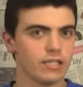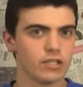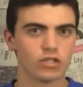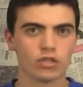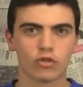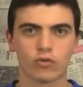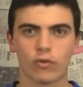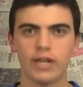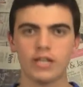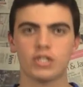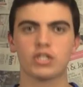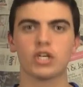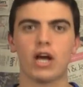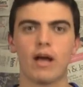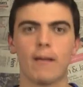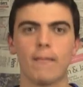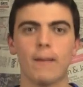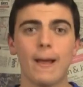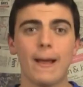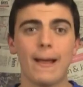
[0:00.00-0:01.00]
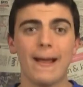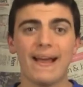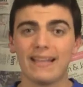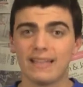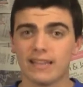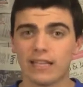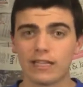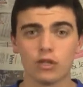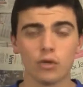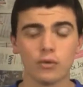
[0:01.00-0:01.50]
does a great job.
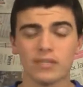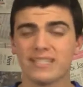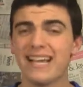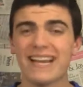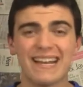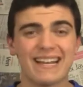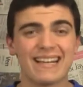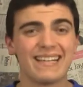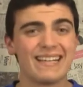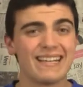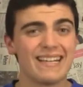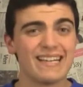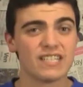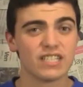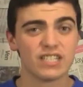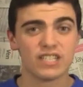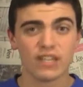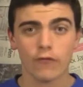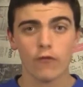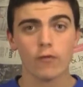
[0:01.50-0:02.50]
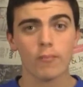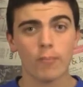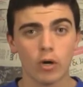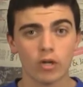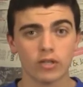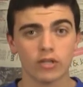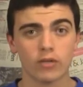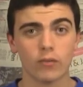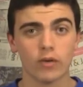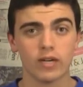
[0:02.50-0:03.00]
Like Lewis said, it's a different
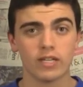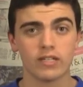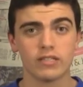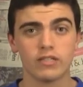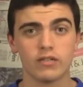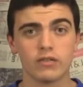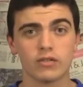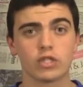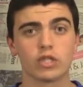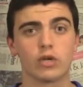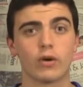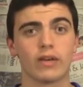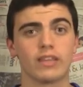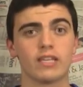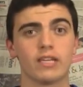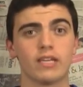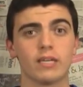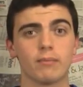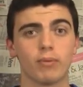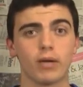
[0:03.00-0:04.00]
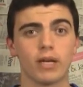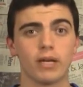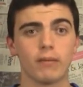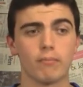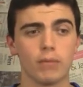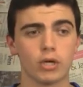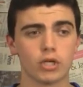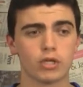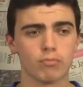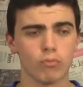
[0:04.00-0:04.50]
part than what he's used to. I think he played a
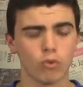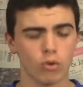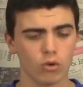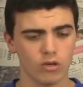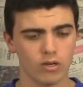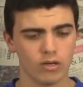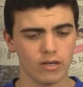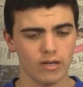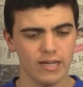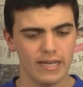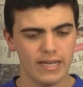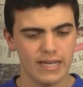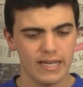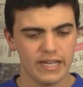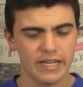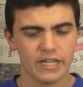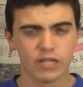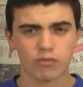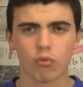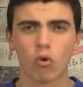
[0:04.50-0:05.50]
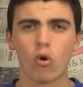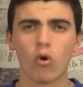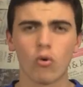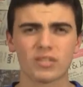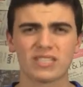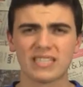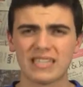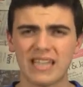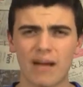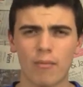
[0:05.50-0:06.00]
much more... His role
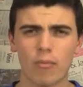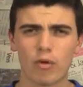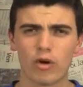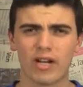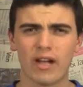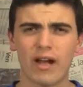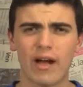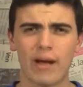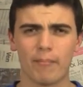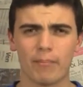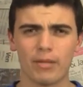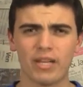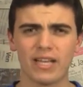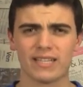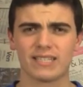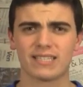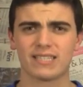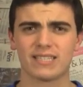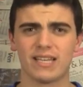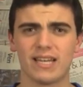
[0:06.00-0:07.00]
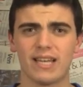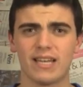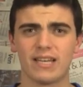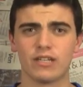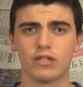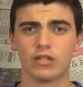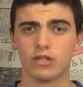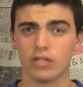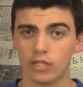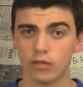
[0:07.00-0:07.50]
was a lot more complex
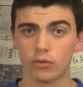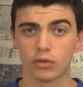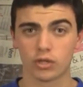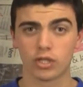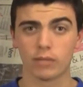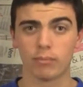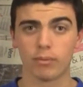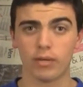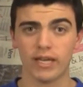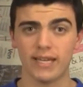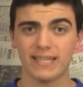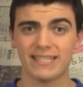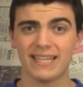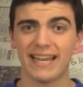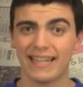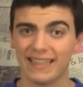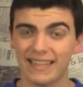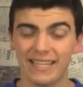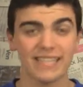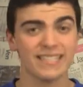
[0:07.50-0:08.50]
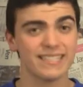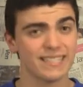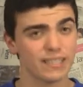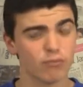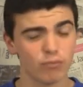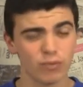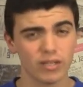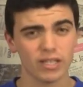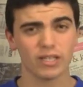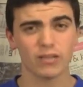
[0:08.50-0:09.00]
than he usually plays, and I think he
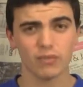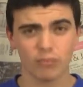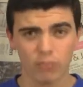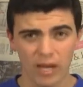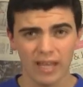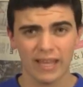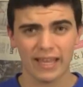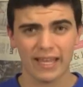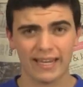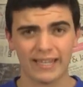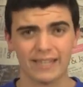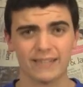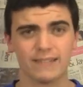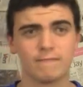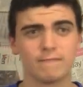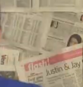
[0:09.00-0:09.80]
did really well at it.